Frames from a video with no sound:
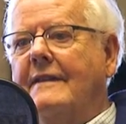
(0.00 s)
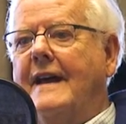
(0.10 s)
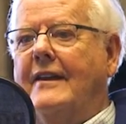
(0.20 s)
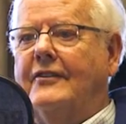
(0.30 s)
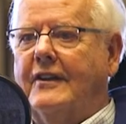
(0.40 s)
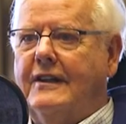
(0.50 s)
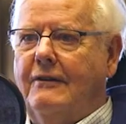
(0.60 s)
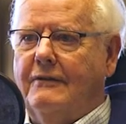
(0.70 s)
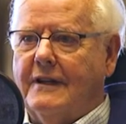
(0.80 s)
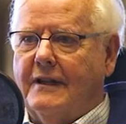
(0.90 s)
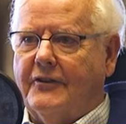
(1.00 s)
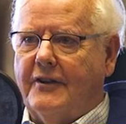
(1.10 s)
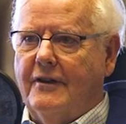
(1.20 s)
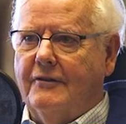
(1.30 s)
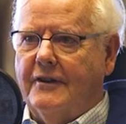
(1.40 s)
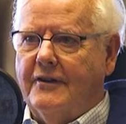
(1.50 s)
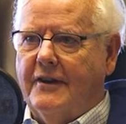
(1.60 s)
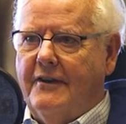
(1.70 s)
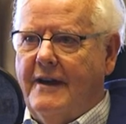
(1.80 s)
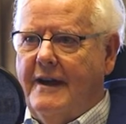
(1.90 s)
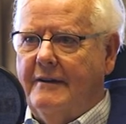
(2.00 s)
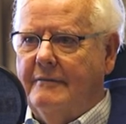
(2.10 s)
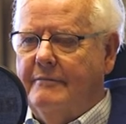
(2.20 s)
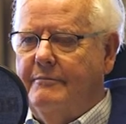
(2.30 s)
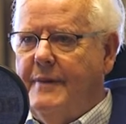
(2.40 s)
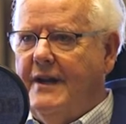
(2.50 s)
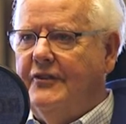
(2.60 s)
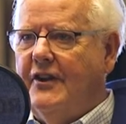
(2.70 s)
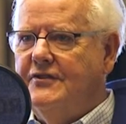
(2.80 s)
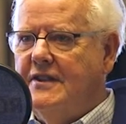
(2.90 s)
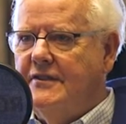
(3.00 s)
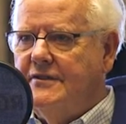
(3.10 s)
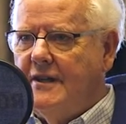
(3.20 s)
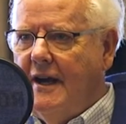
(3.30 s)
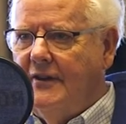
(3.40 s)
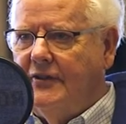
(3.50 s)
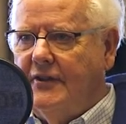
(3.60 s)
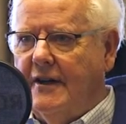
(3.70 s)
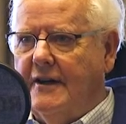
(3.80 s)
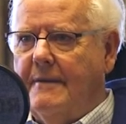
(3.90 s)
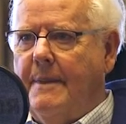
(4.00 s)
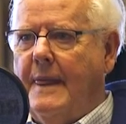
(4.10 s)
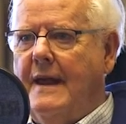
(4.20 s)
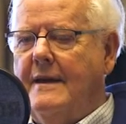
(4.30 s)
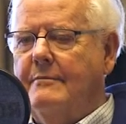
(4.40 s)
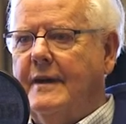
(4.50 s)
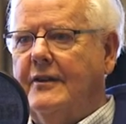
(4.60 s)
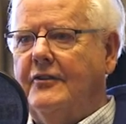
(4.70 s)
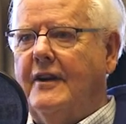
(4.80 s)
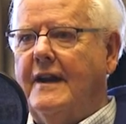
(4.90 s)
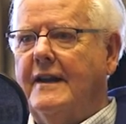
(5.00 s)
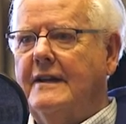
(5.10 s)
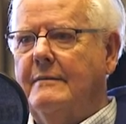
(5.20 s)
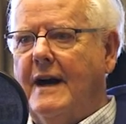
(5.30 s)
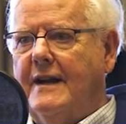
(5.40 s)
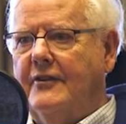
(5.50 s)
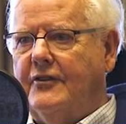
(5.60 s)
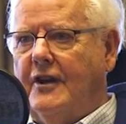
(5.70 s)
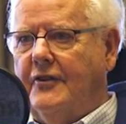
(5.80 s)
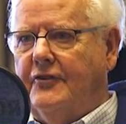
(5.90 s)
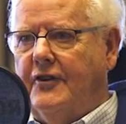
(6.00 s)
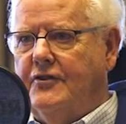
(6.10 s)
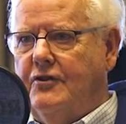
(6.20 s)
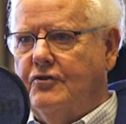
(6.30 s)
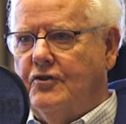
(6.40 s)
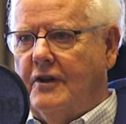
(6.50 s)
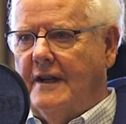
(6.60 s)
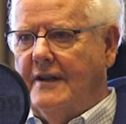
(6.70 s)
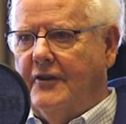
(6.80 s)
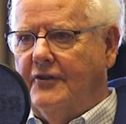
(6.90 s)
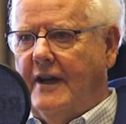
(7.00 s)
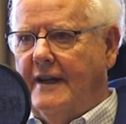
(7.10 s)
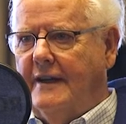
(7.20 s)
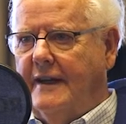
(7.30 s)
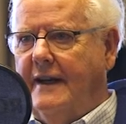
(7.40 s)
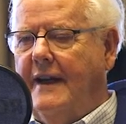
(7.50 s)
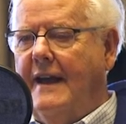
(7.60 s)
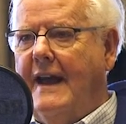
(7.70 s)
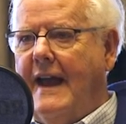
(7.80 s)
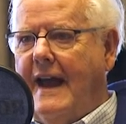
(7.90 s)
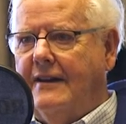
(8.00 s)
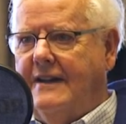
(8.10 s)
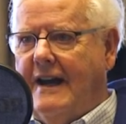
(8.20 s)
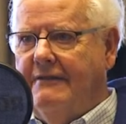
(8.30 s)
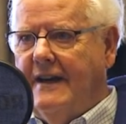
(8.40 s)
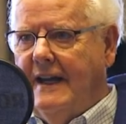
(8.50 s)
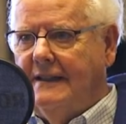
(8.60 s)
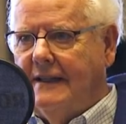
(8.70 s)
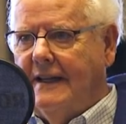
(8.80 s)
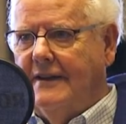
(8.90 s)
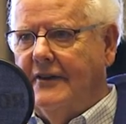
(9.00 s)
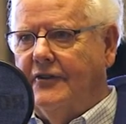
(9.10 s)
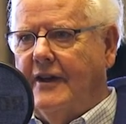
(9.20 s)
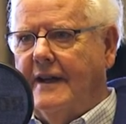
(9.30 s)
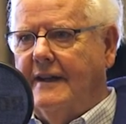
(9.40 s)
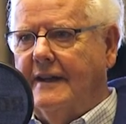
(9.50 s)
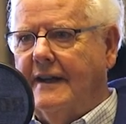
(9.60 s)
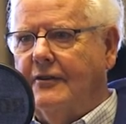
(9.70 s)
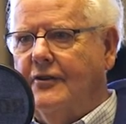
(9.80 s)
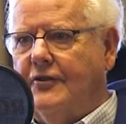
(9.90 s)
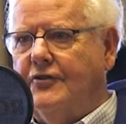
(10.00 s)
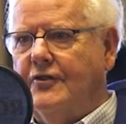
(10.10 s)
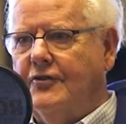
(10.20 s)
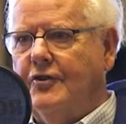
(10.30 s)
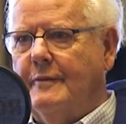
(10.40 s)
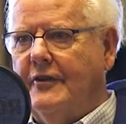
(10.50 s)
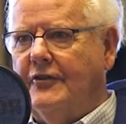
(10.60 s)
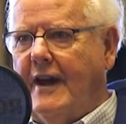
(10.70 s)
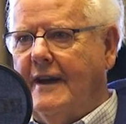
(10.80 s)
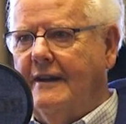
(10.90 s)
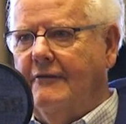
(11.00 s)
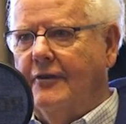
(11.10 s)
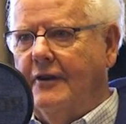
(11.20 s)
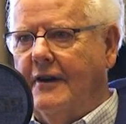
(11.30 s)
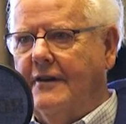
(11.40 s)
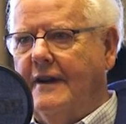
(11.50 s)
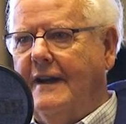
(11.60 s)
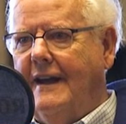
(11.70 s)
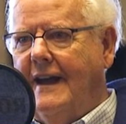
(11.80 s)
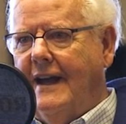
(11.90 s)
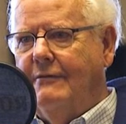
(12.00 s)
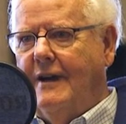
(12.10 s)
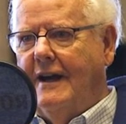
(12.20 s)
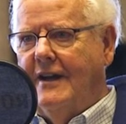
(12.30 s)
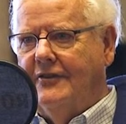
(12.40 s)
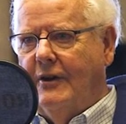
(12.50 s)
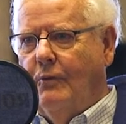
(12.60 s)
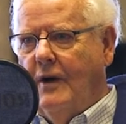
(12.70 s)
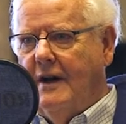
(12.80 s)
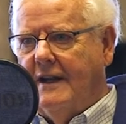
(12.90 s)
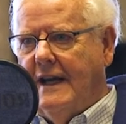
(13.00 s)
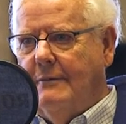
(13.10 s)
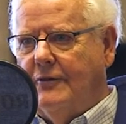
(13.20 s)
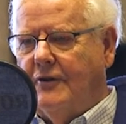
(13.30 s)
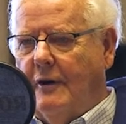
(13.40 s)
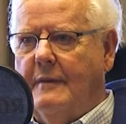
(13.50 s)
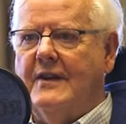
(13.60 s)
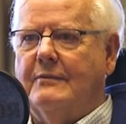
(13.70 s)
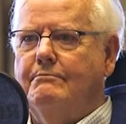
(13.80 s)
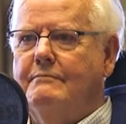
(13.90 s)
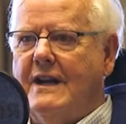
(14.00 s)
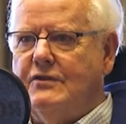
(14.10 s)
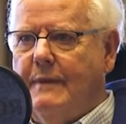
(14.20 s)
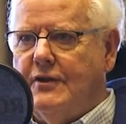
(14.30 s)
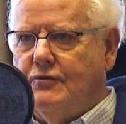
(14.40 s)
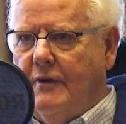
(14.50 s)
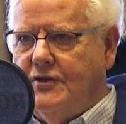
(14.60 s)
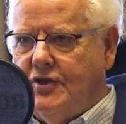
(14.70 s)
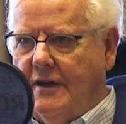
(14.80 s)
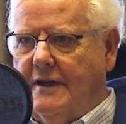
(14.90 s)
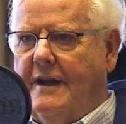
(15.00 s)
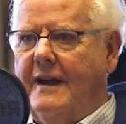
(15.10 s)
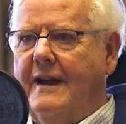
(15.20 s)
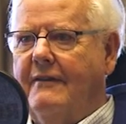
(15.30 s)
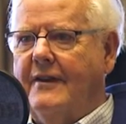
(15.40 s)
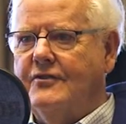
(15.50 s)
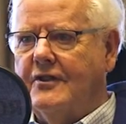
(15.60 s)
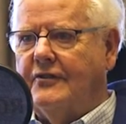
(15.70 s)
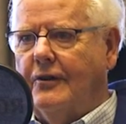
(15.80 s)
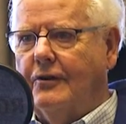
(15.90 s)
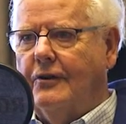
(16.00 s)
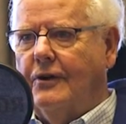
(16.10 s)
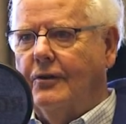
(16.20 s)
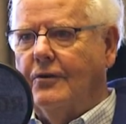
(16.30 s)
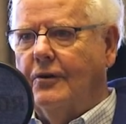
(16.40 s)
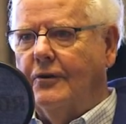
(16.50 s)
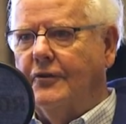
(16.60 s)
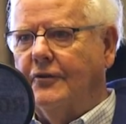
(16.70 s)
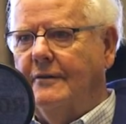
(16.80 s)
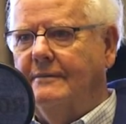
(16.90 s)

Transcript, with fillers: That is a cute little slogan to them, but it's a disaster because it undermines constitutional understanding and covenantal understanding. And Christians should be standing for it and realizing where it comes from. And it's much, much richer than just law and law courts.